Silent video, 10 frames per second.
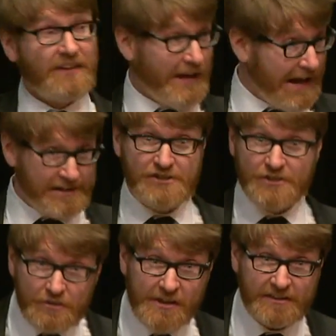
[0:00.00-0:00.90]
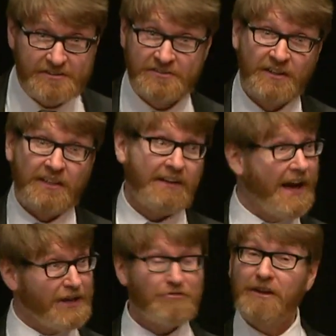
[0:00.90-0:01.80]
I can do this. Like, I
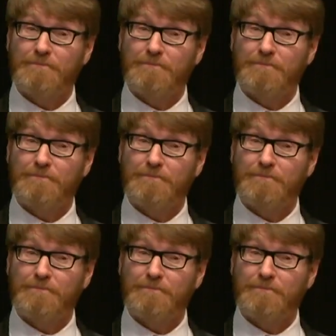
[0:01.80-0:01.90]
can write